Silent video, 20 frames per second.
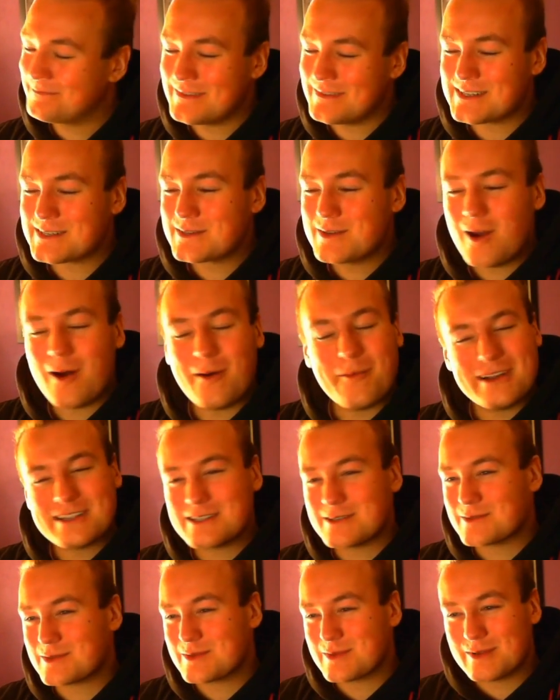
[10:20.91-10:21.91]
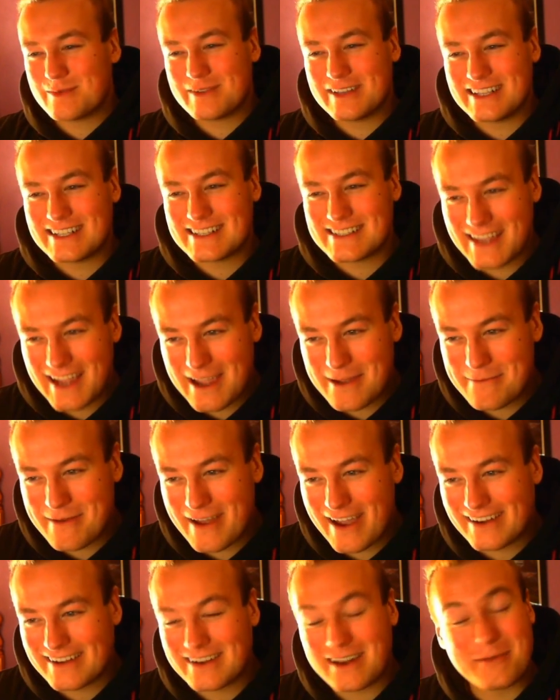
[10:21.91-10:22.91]
There's not much else we can really say
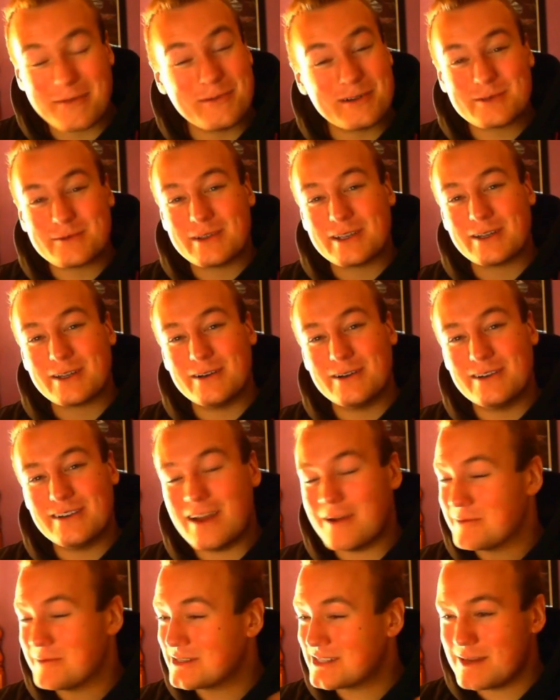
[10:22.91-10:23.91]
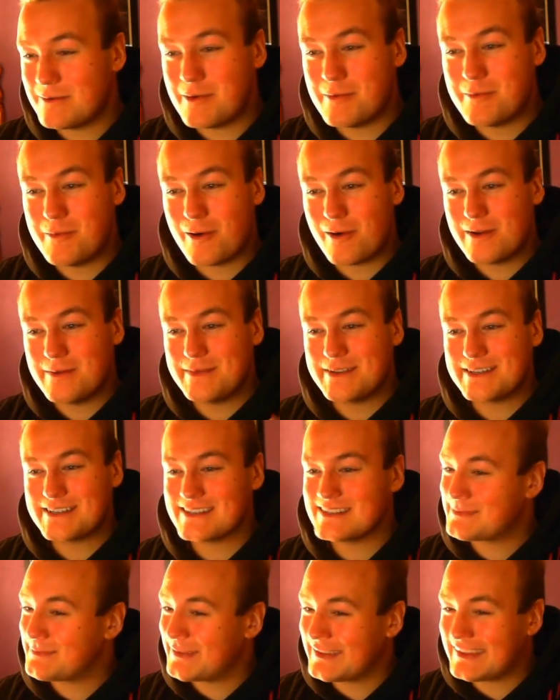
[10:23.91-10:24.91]
about it. I wish we could. I wish there were more
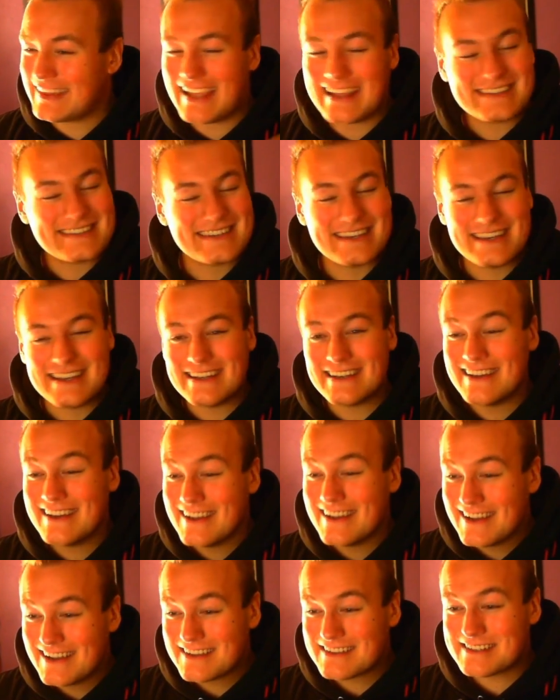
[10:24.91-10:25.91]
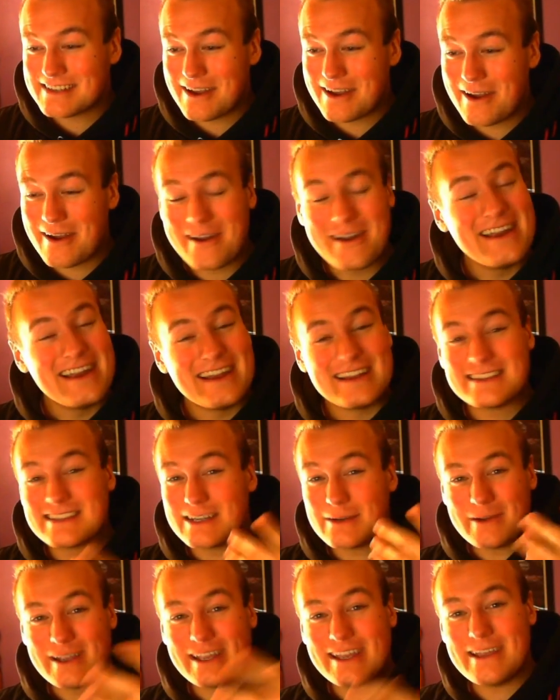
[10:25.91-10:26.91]
images, but that's it. So
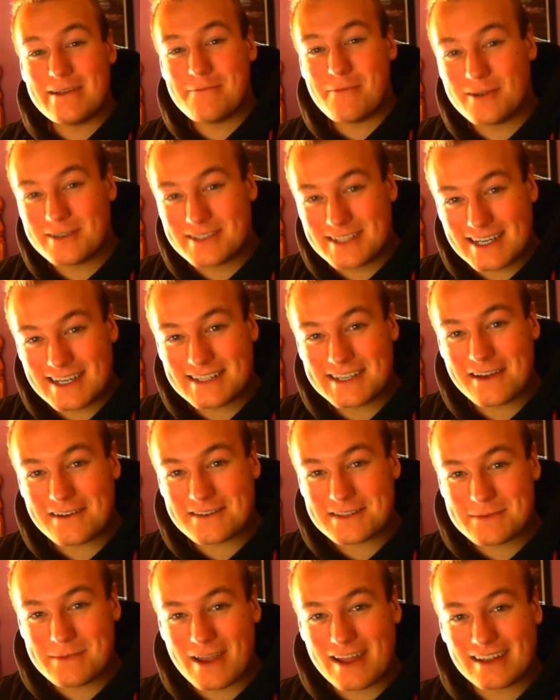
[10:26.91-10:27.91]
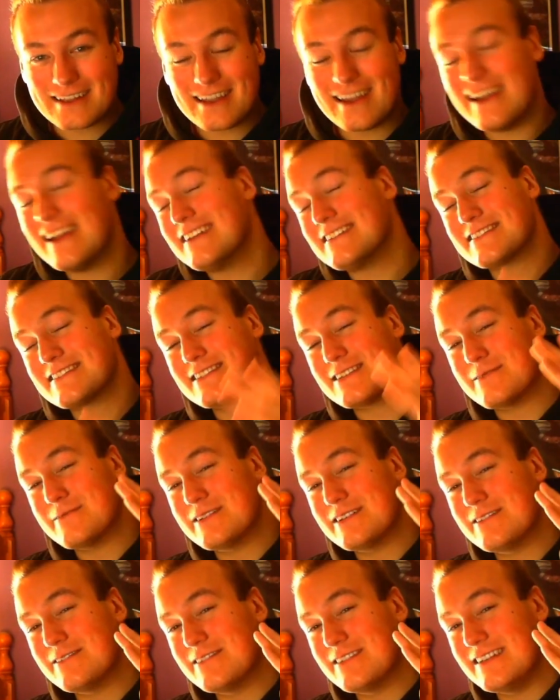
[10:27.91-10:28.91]
until we hear more details about it, guys, until we
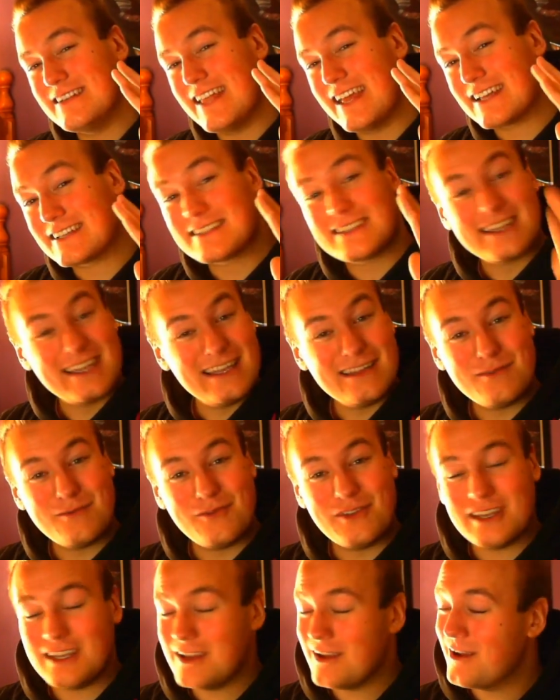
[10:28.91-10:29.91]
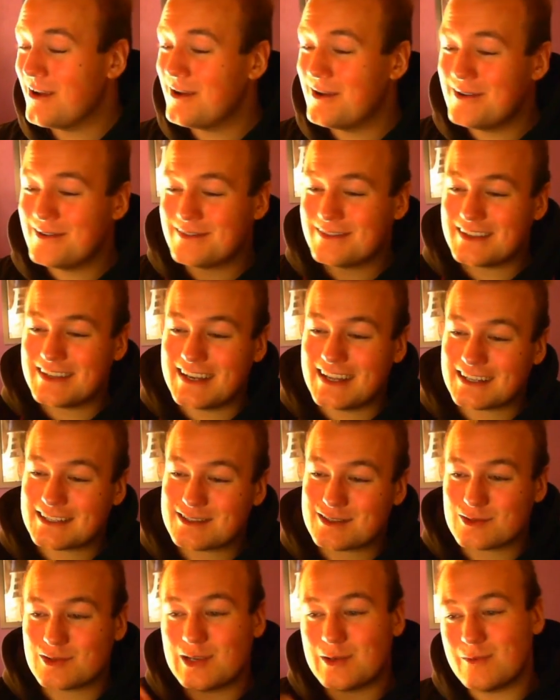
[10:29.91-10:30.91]
do the next kids video, the
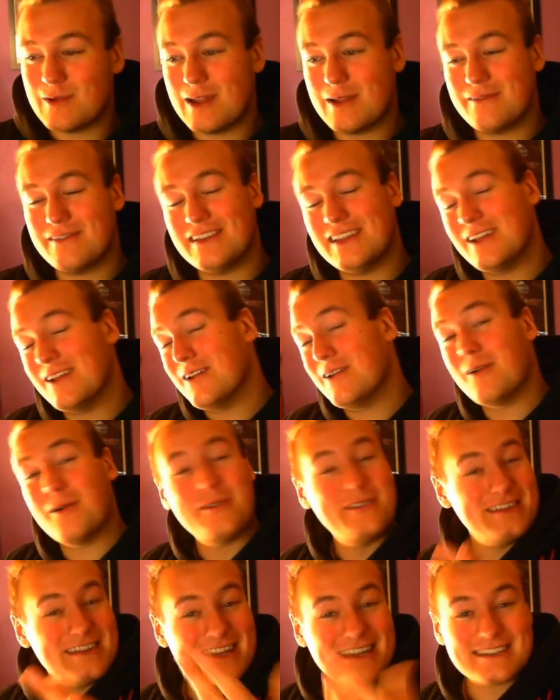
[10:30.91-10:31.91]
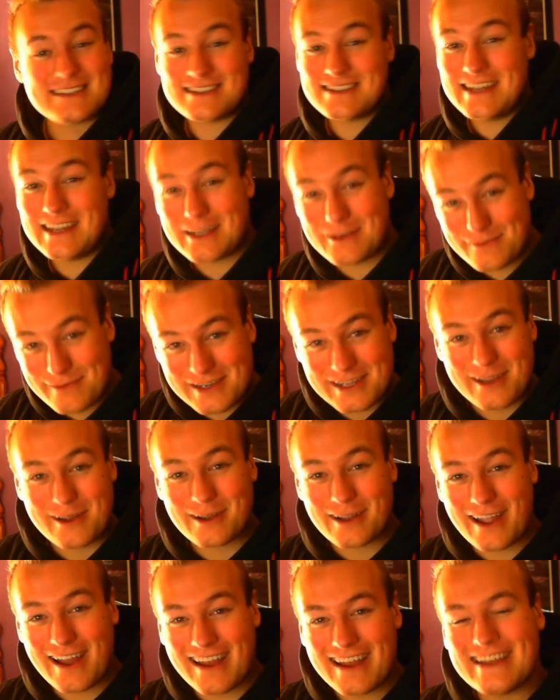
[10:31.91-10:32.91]
next streetwear video, or the next sneaker video,
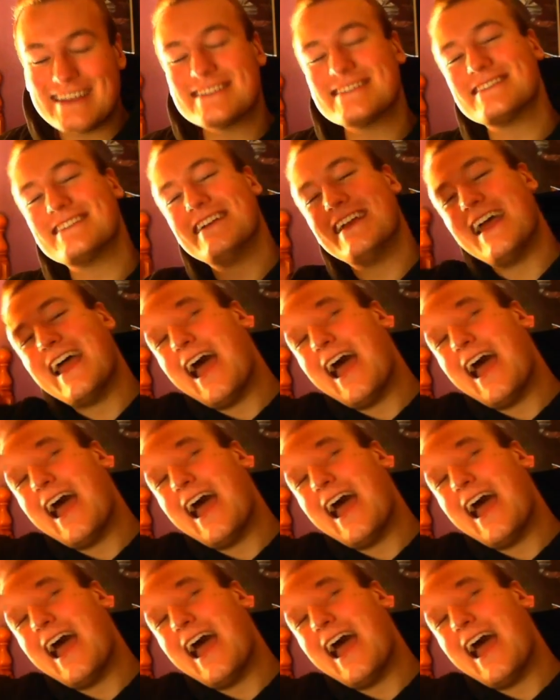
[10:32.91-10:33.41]
guys,